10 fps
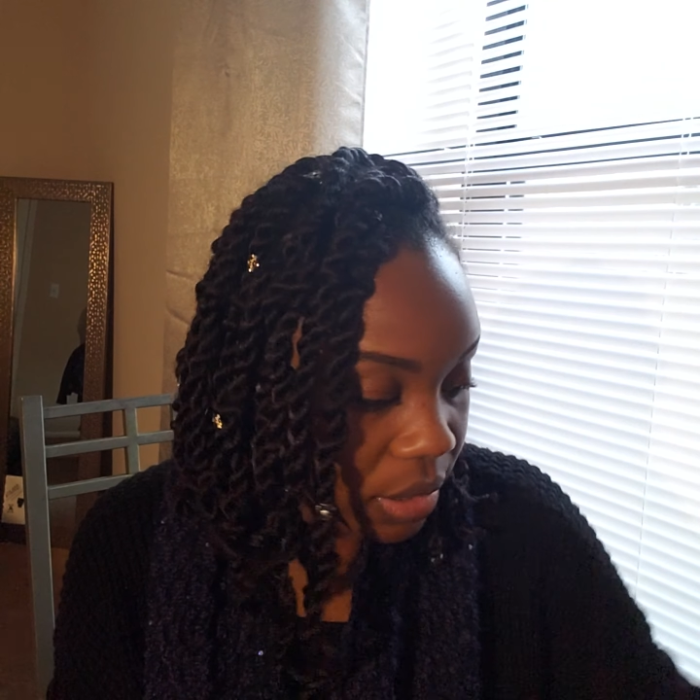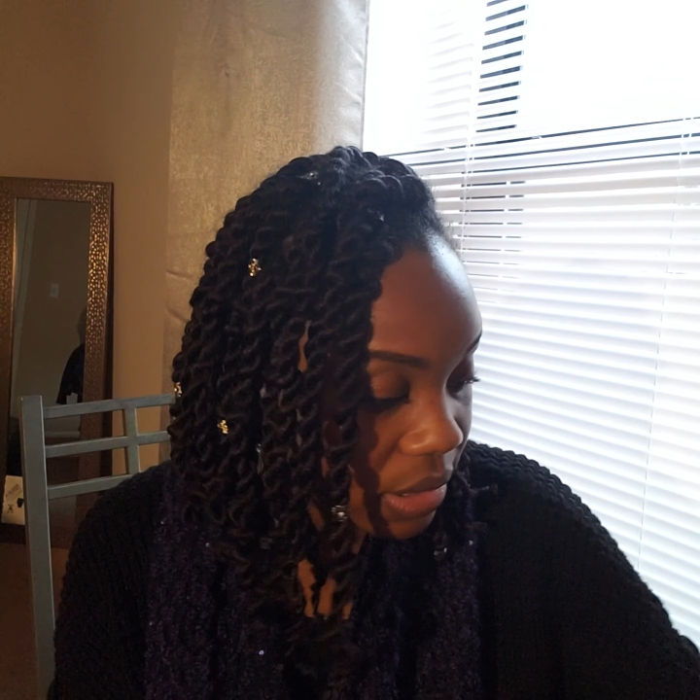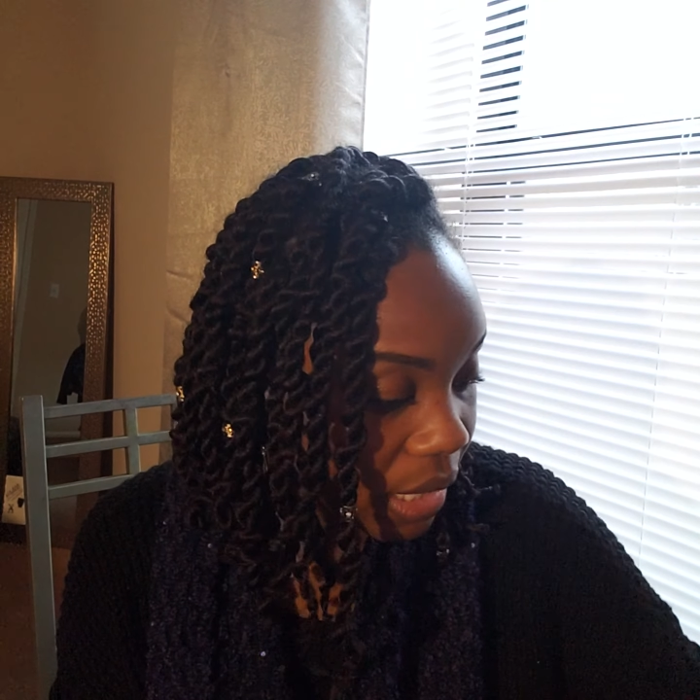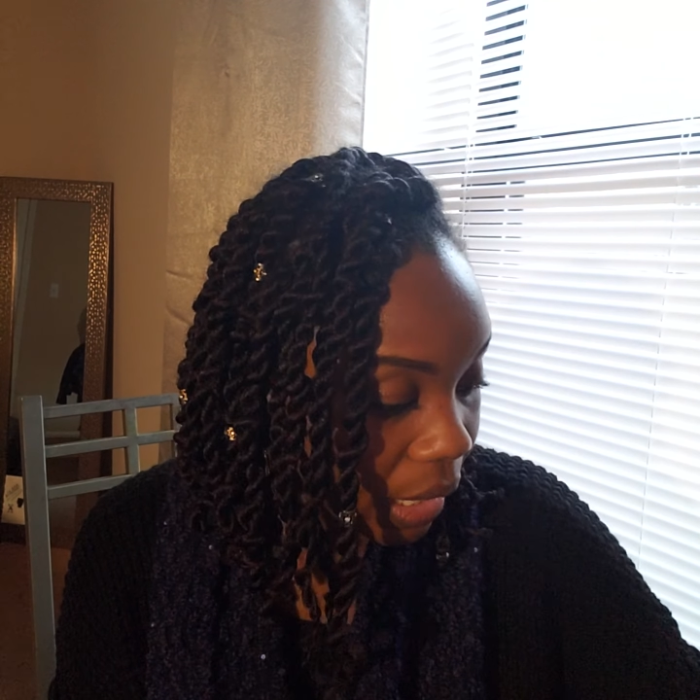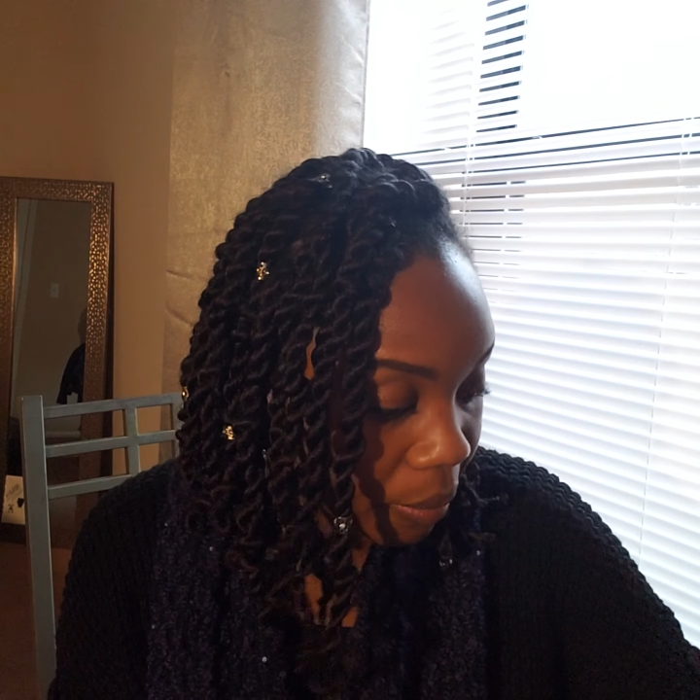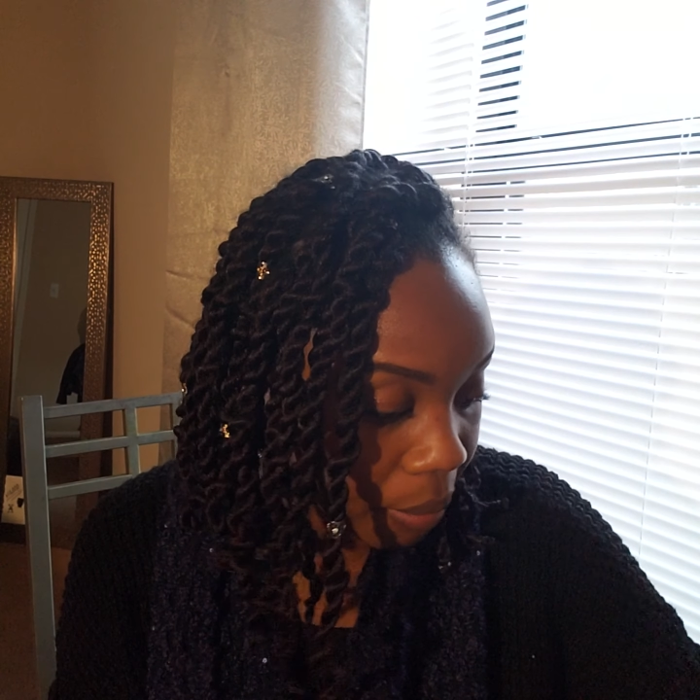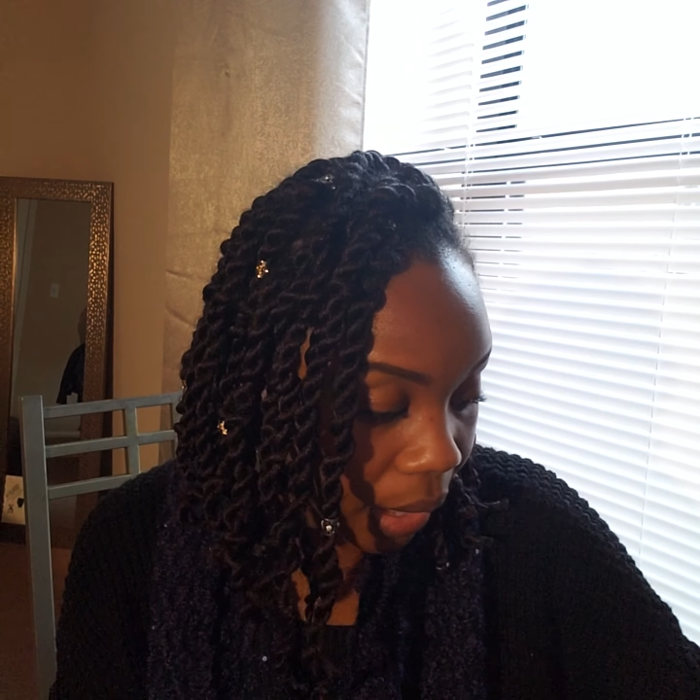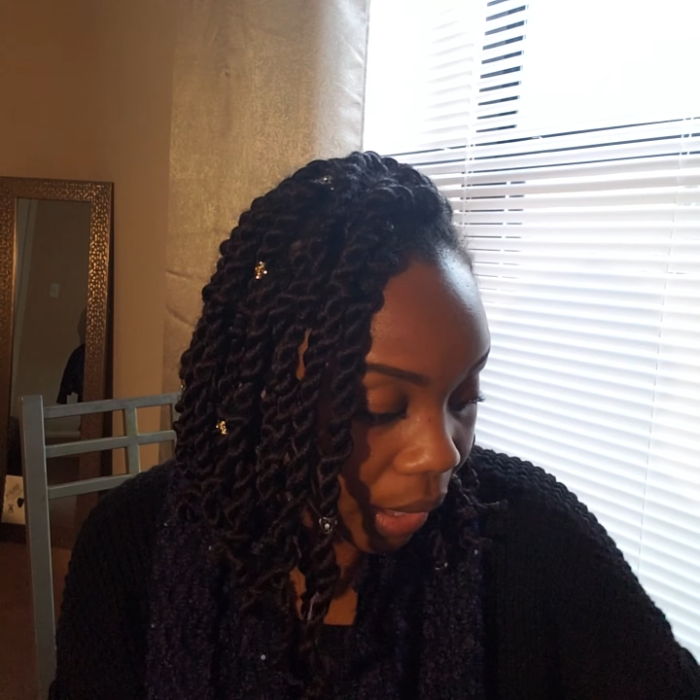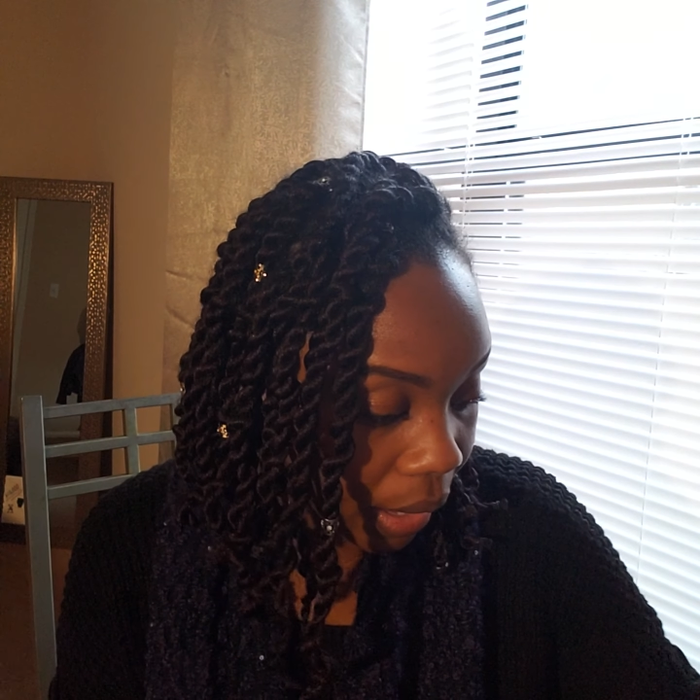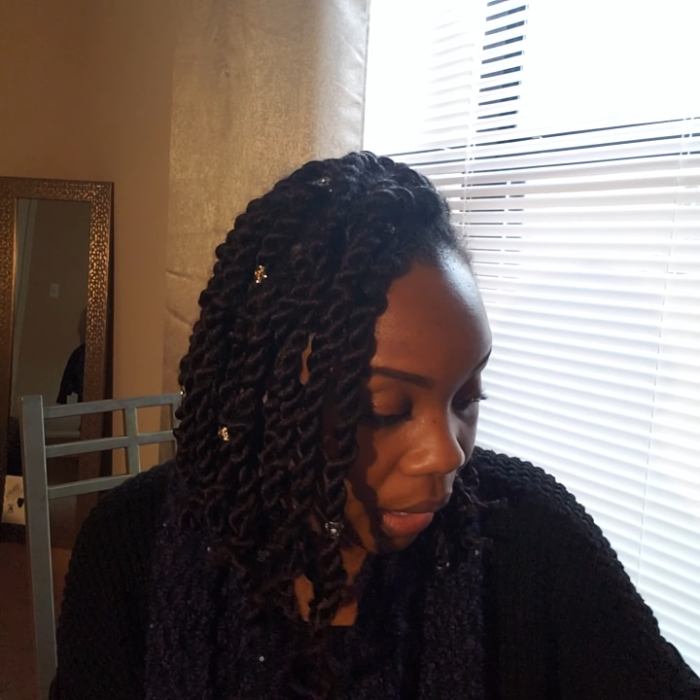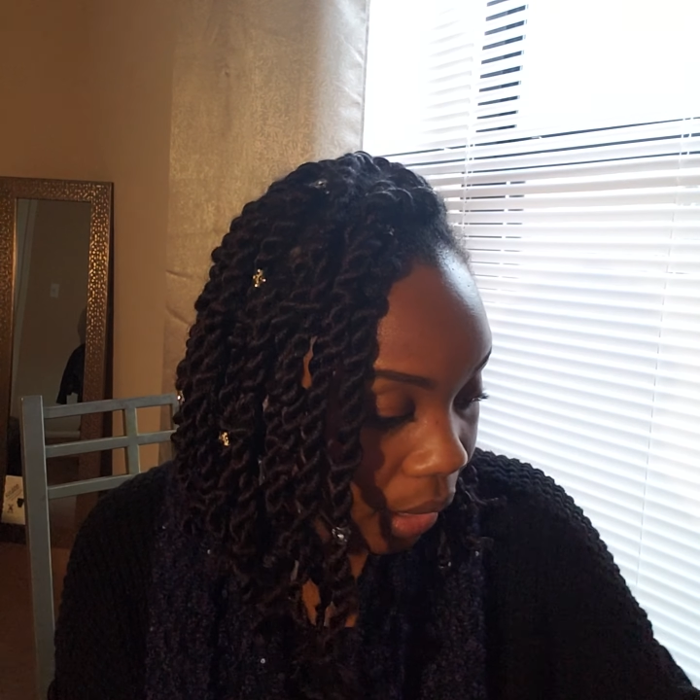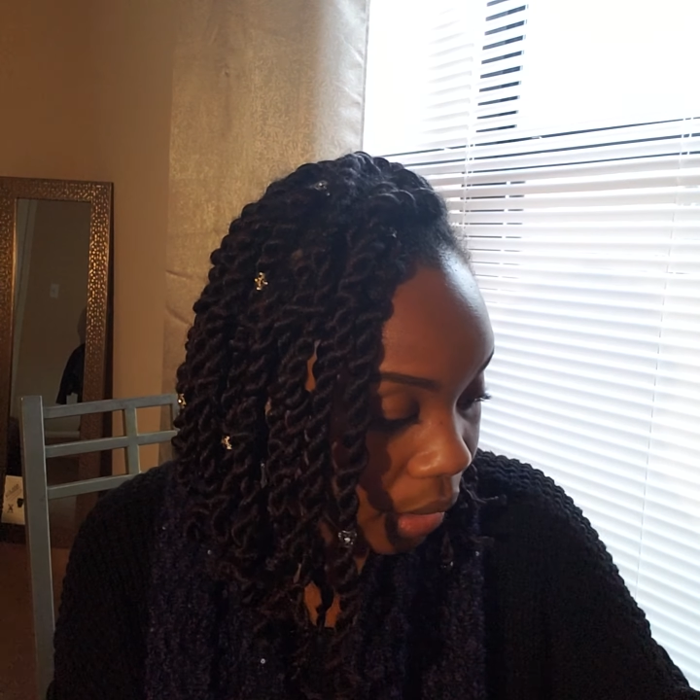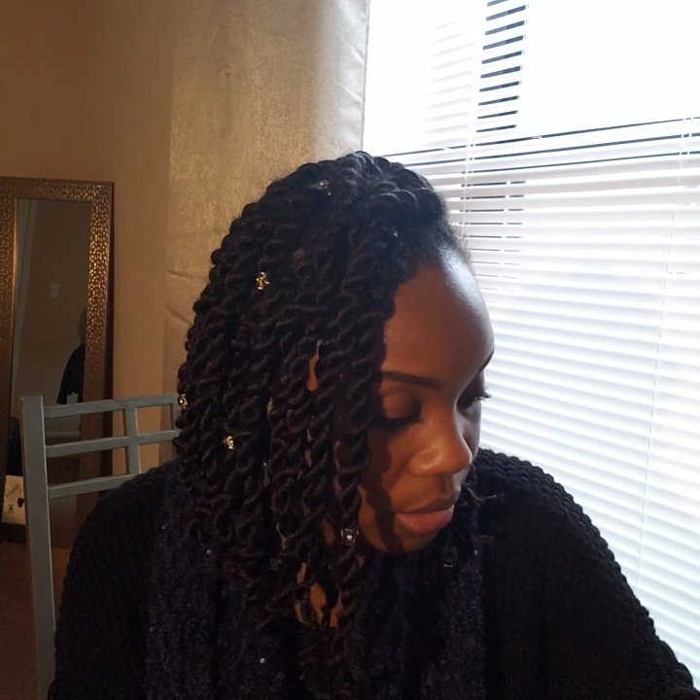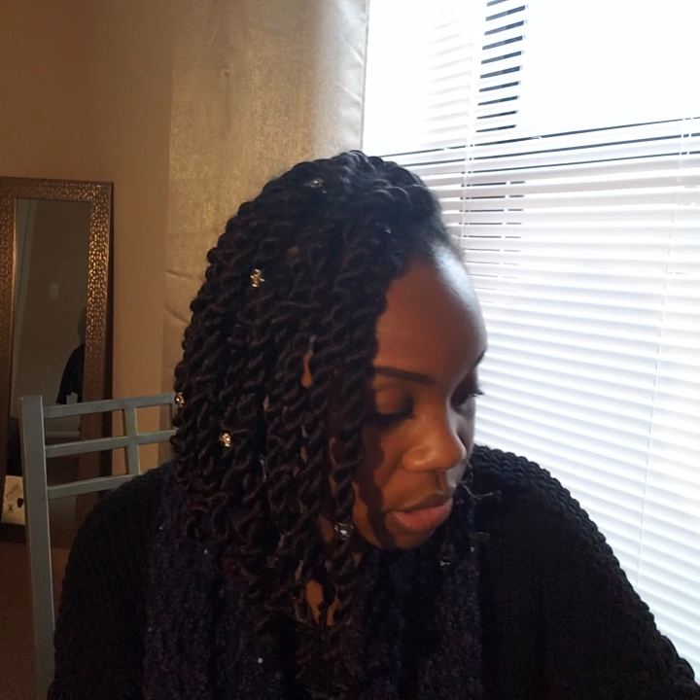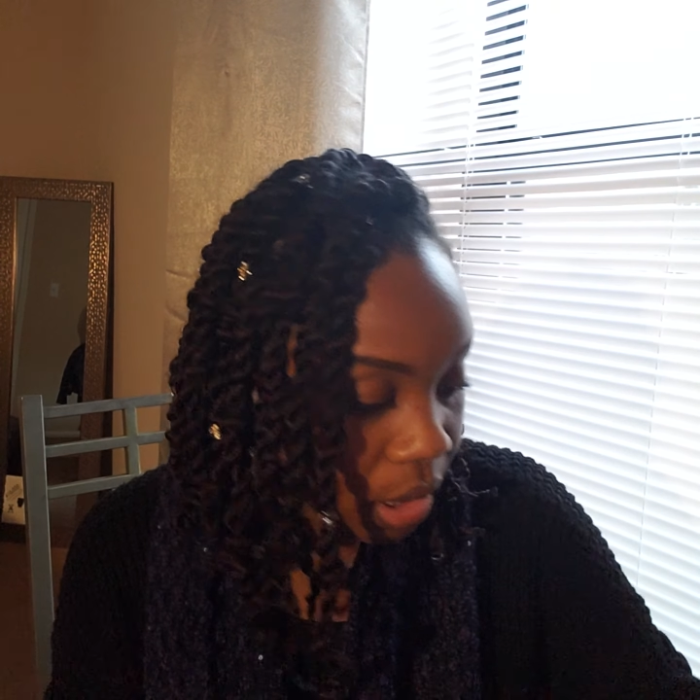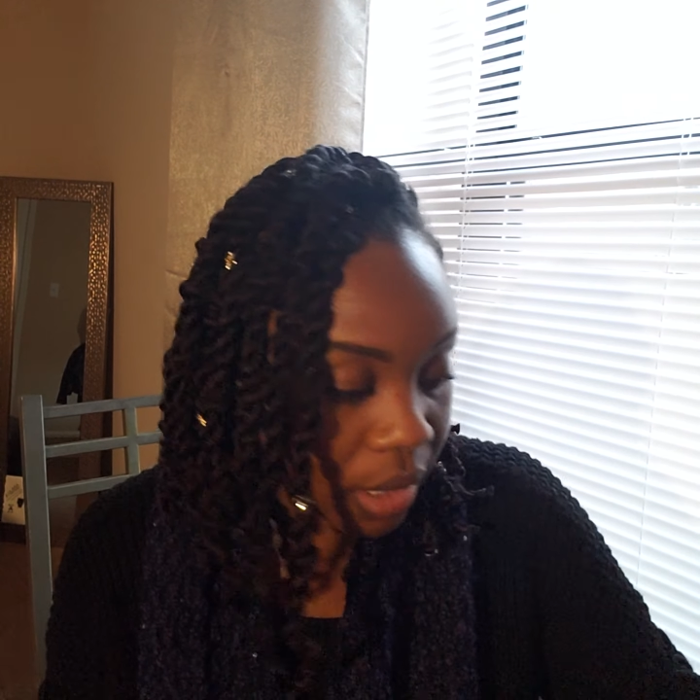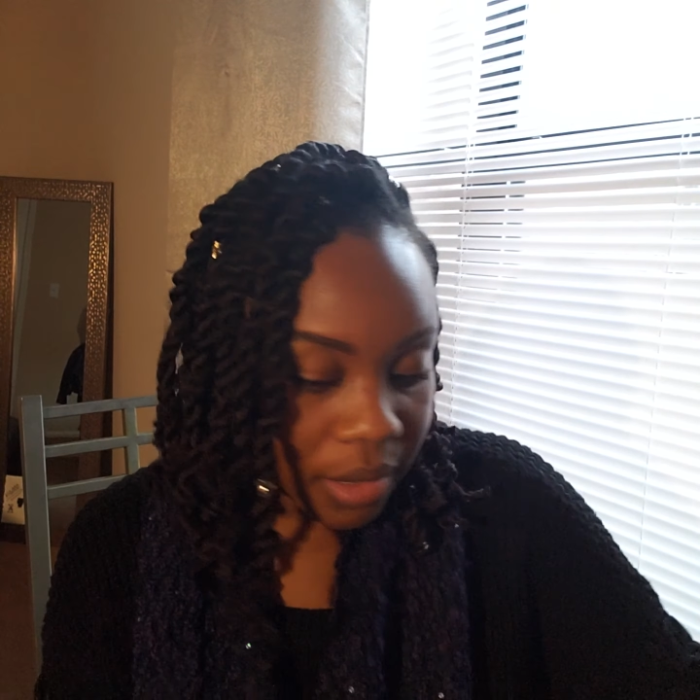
the same page.